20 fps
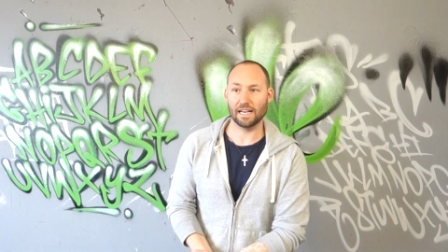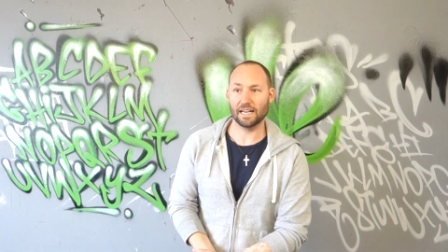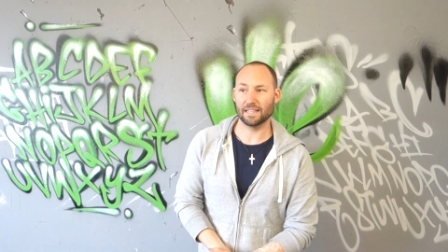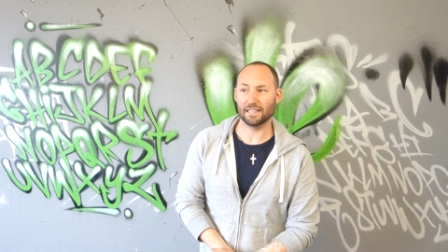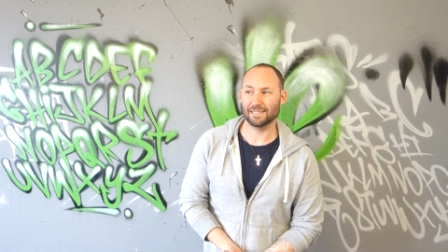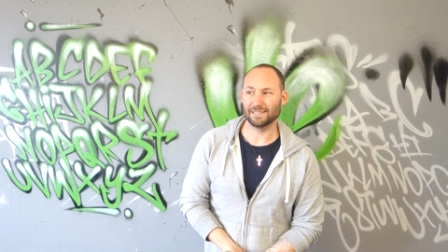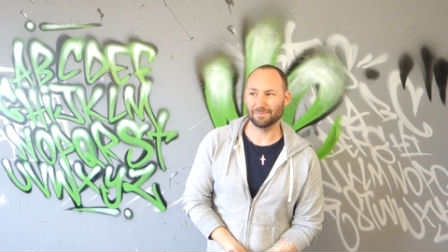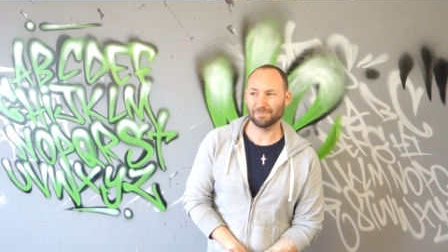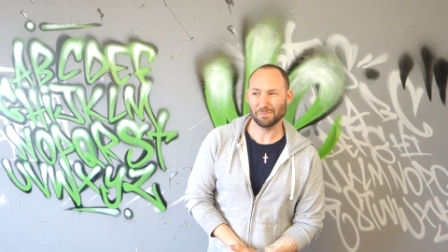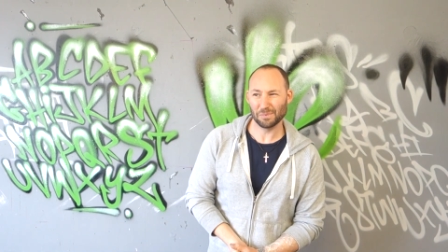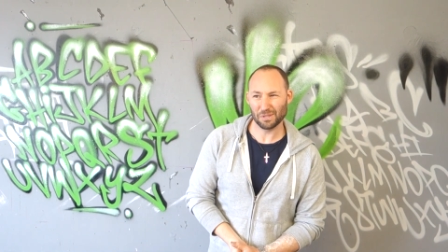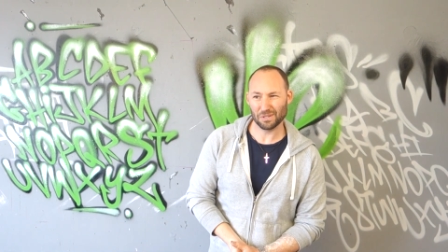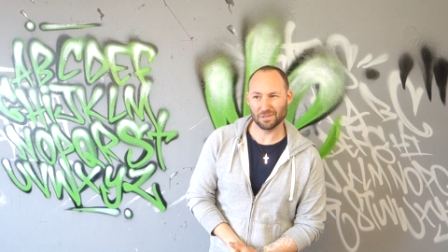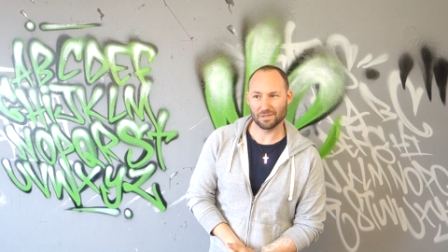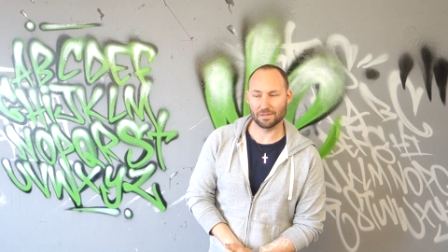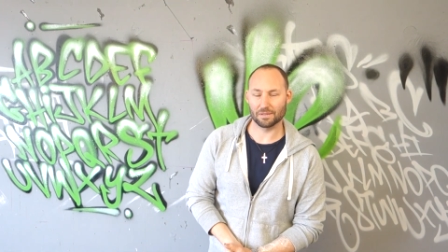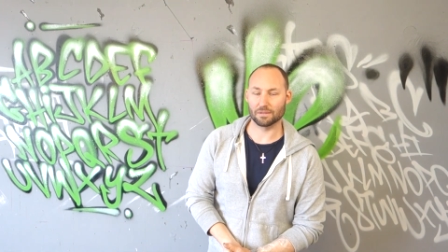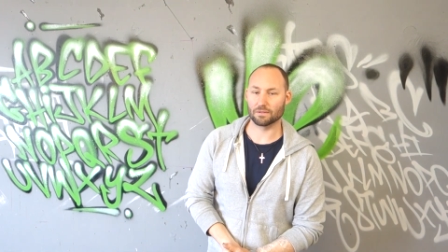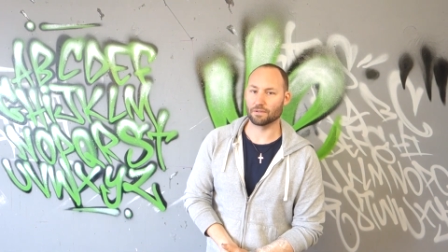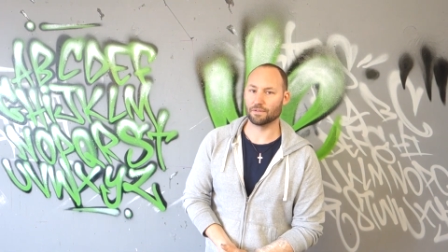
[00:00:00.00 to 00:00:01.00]
and
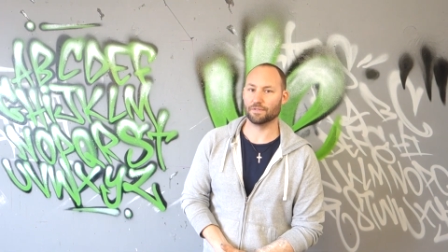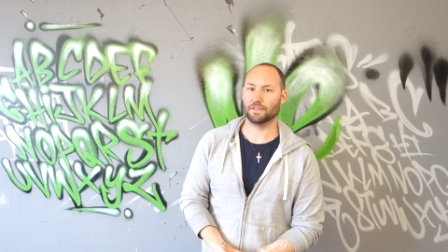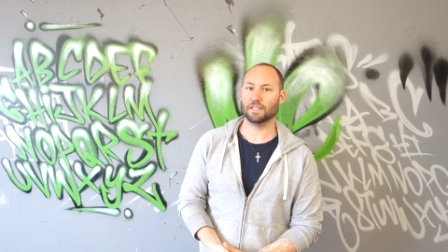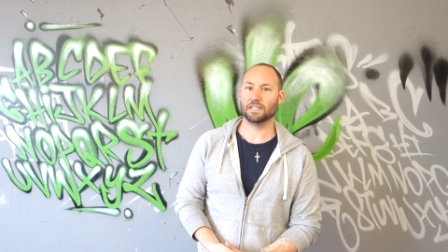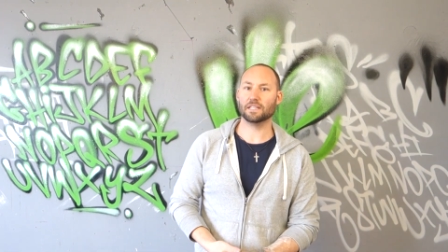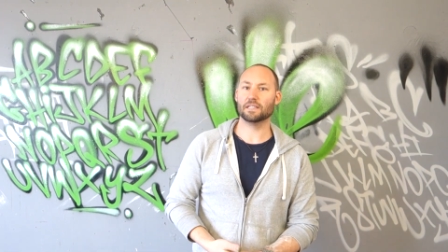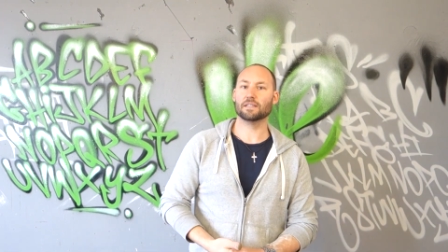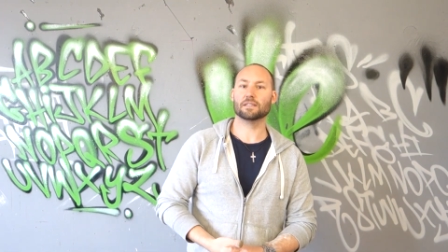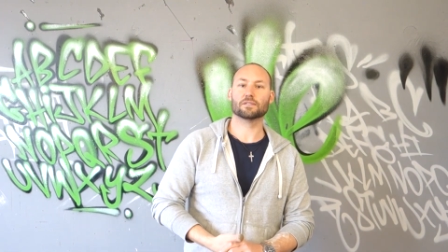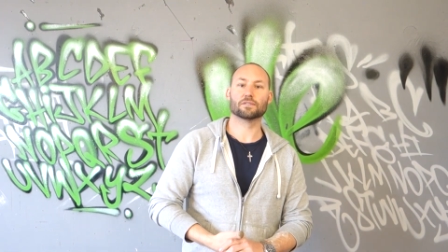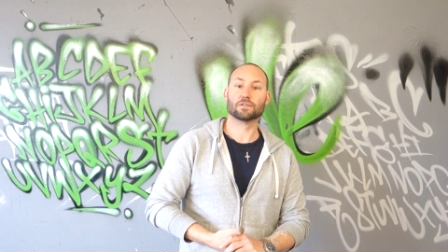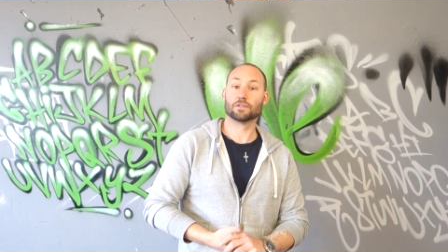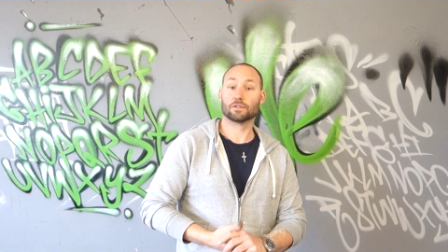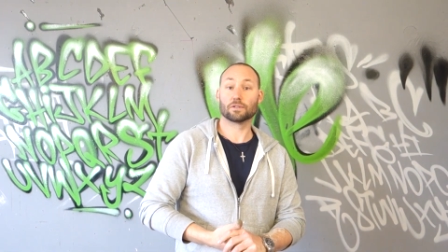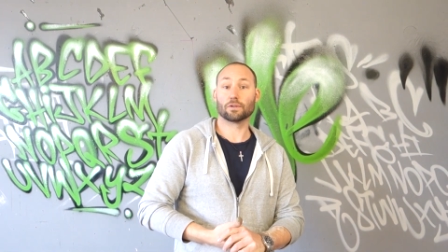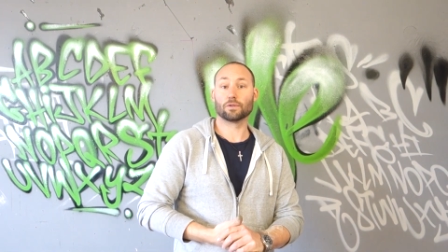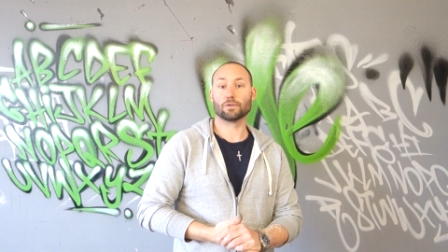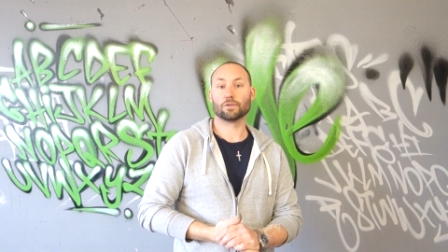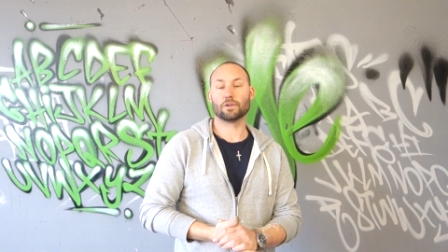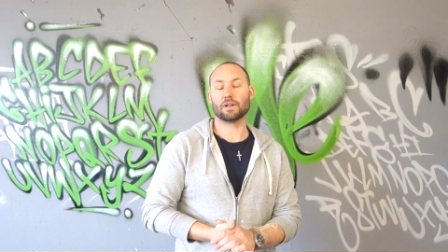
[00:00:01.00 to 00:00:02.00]
most graffiti
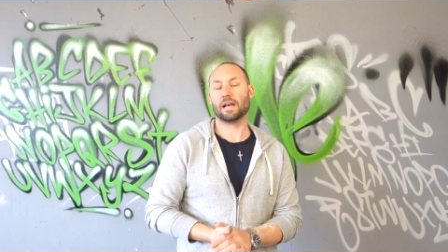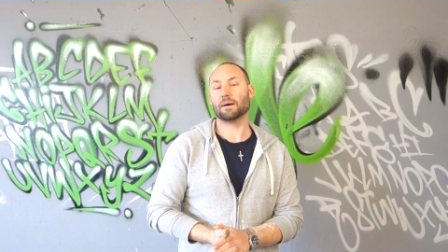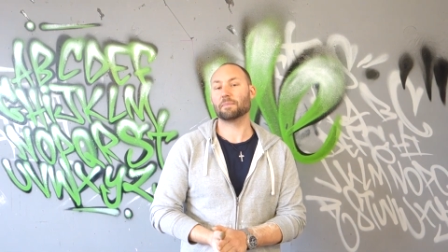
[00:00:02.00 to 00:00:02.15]
tutorial.